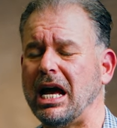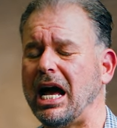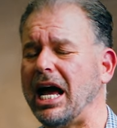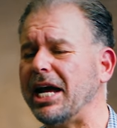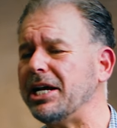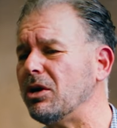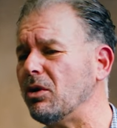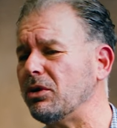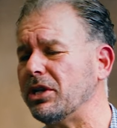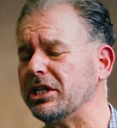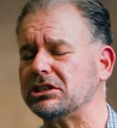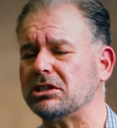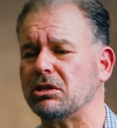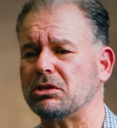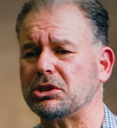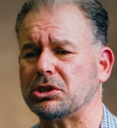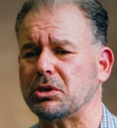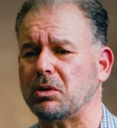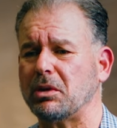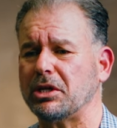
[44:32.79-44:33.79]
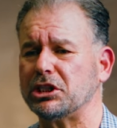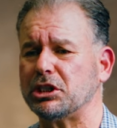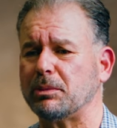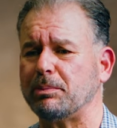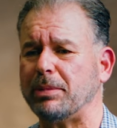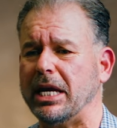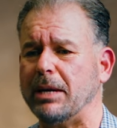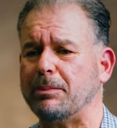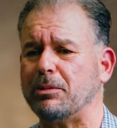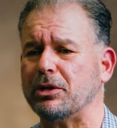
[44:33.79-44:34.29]
I know there's no shortage
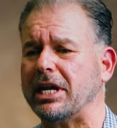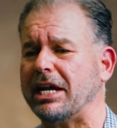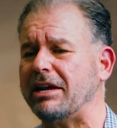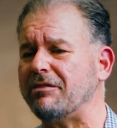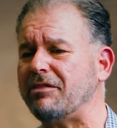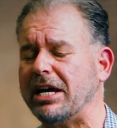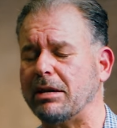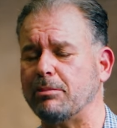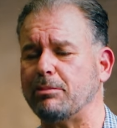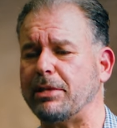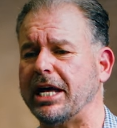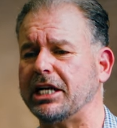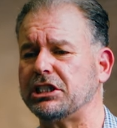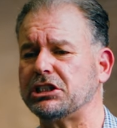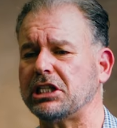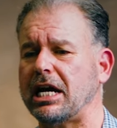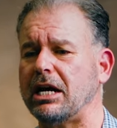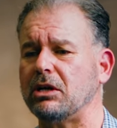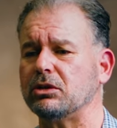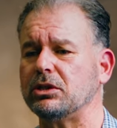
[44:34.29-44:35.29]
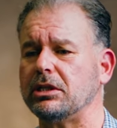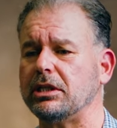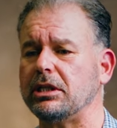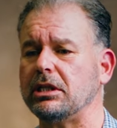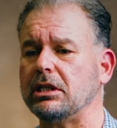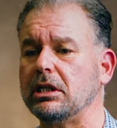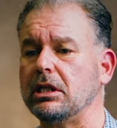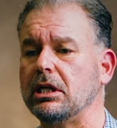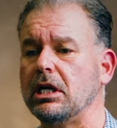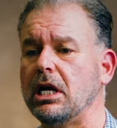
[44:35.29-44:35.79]
of people that have had a bad
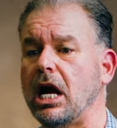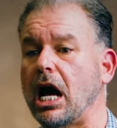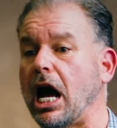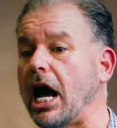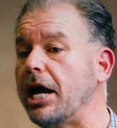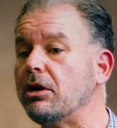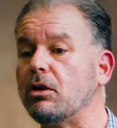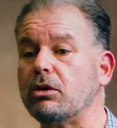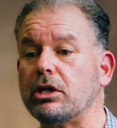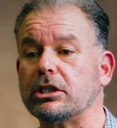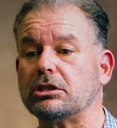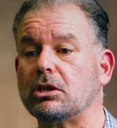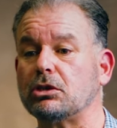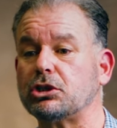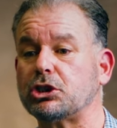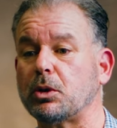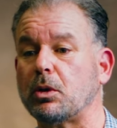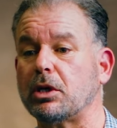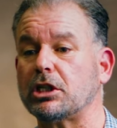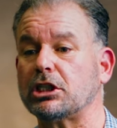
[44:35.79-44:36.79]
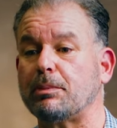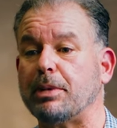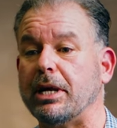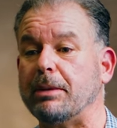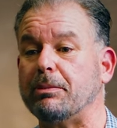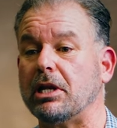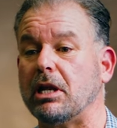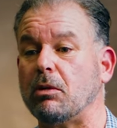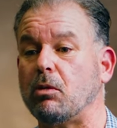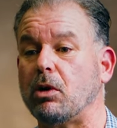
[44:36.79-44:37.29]
childhood. I know there's no shortage of
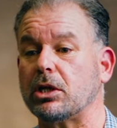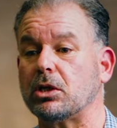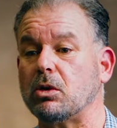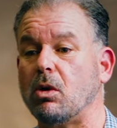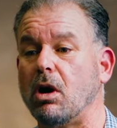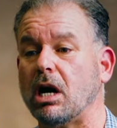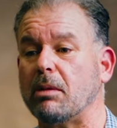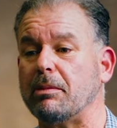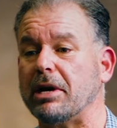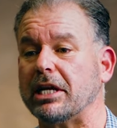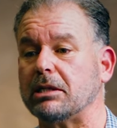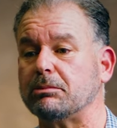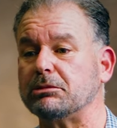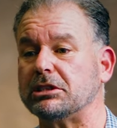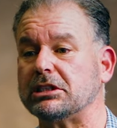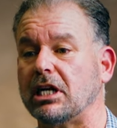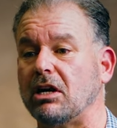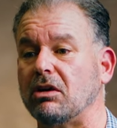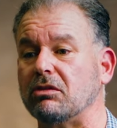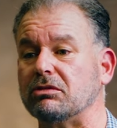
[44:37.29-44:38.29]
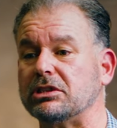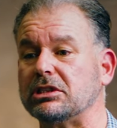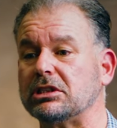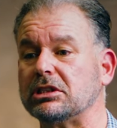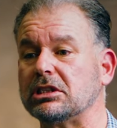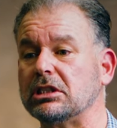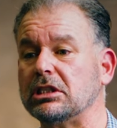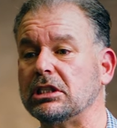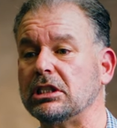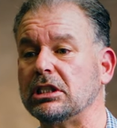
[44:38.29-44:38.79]
people that want to talk about
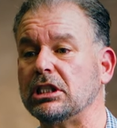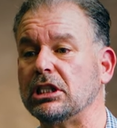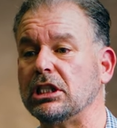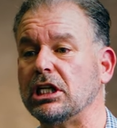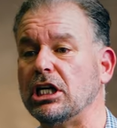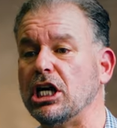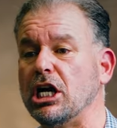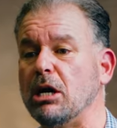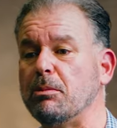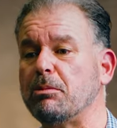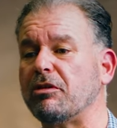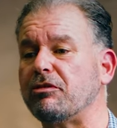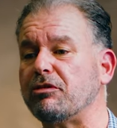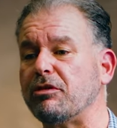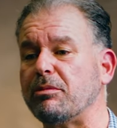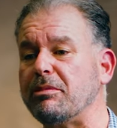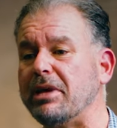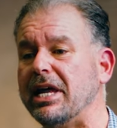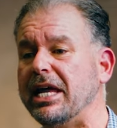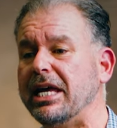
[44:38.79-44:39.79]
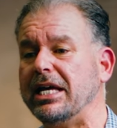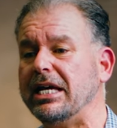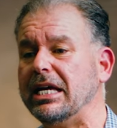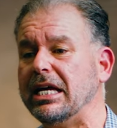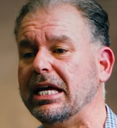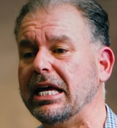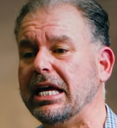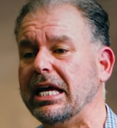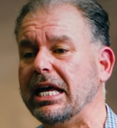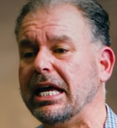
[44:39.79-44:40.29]
themselves. But for me,
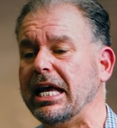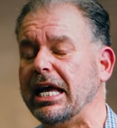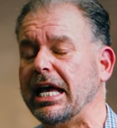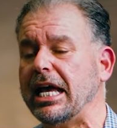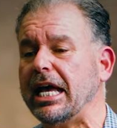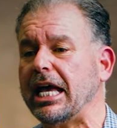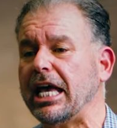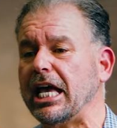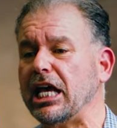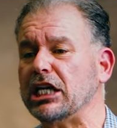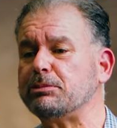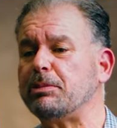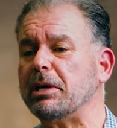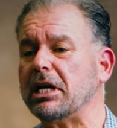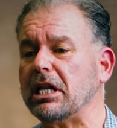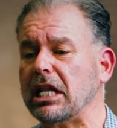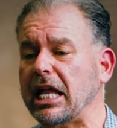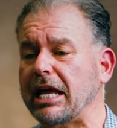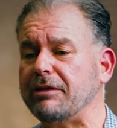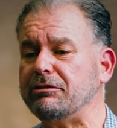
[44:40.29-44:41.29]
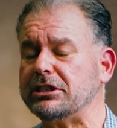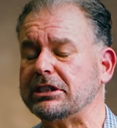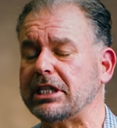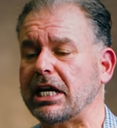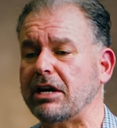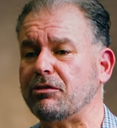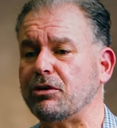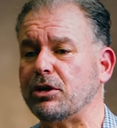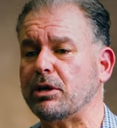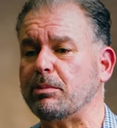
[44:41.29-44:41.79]
it's been a
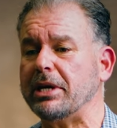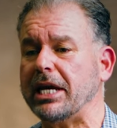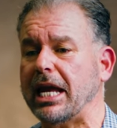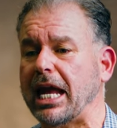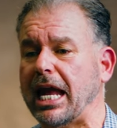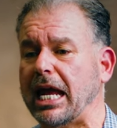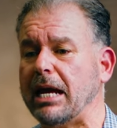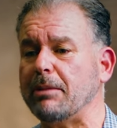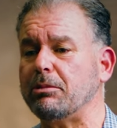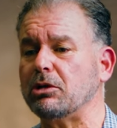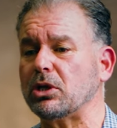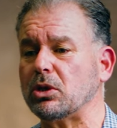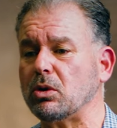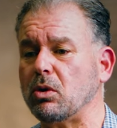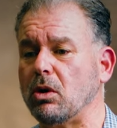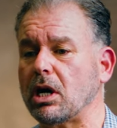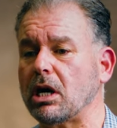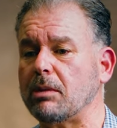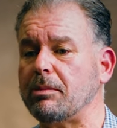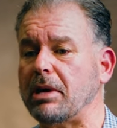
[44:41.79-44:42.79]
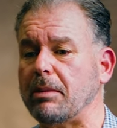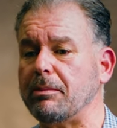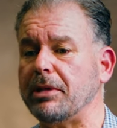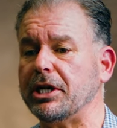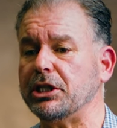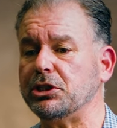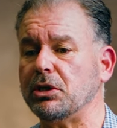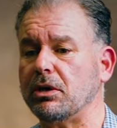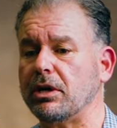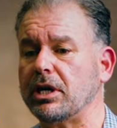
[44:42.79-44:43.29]
lifesaver to be able to talk about
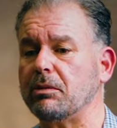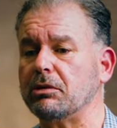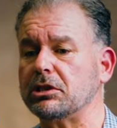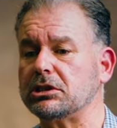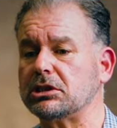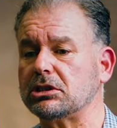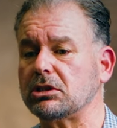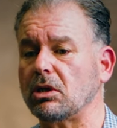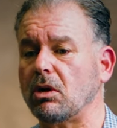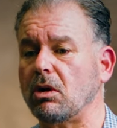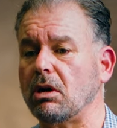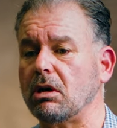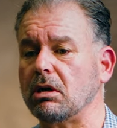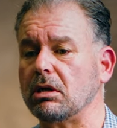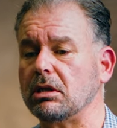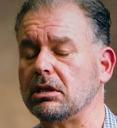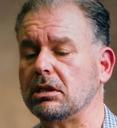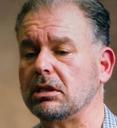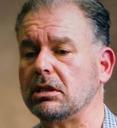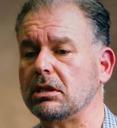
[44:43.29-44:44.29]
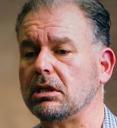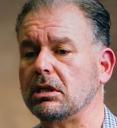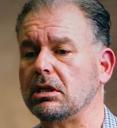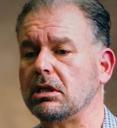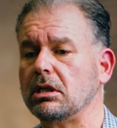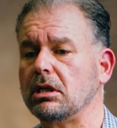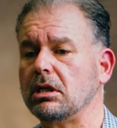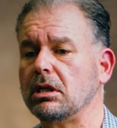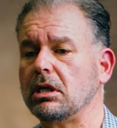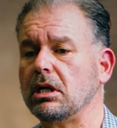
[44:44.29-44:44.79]
my journey with Star
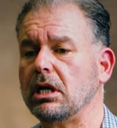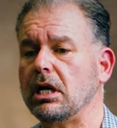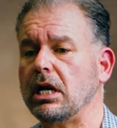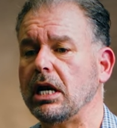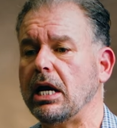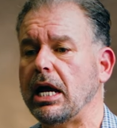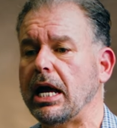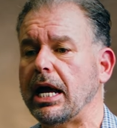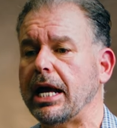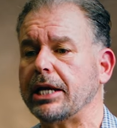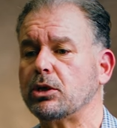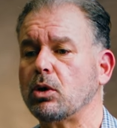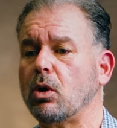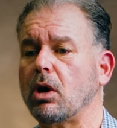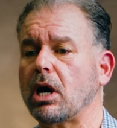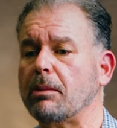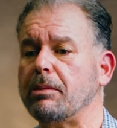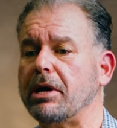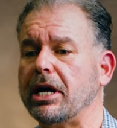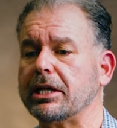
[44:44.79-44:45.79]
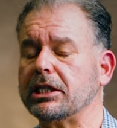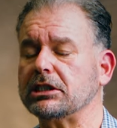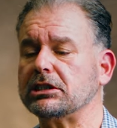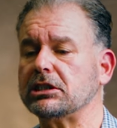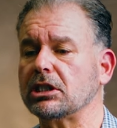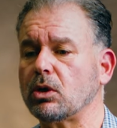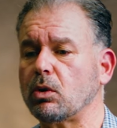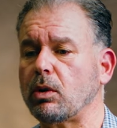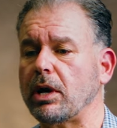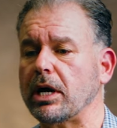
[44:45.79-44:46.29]
and talk about
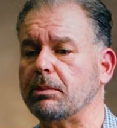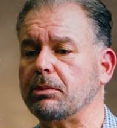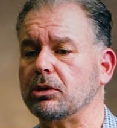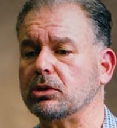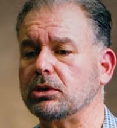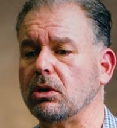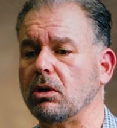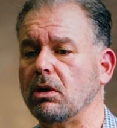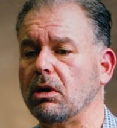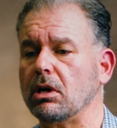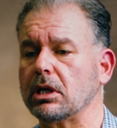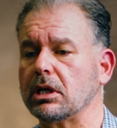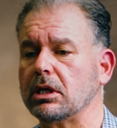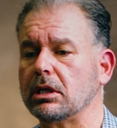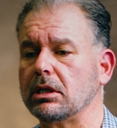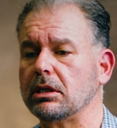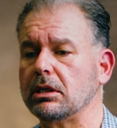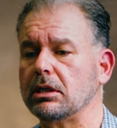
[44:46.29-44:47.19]
this incredible dog.